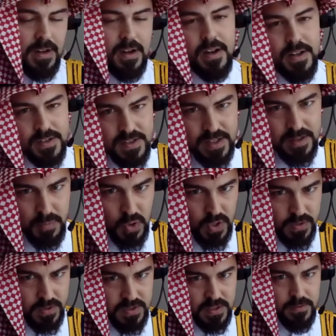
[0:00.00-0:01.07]
honesty
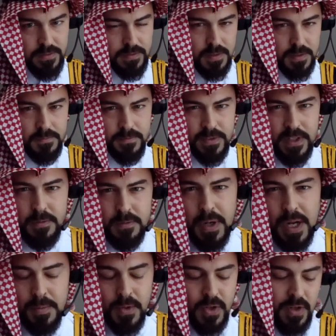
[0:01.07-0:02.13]
policy from Faith
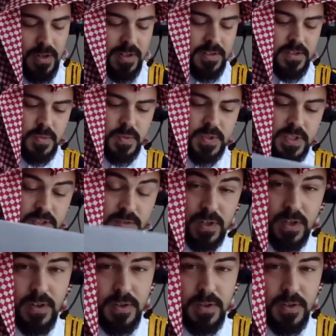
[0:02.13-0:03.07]
Bible College, which is very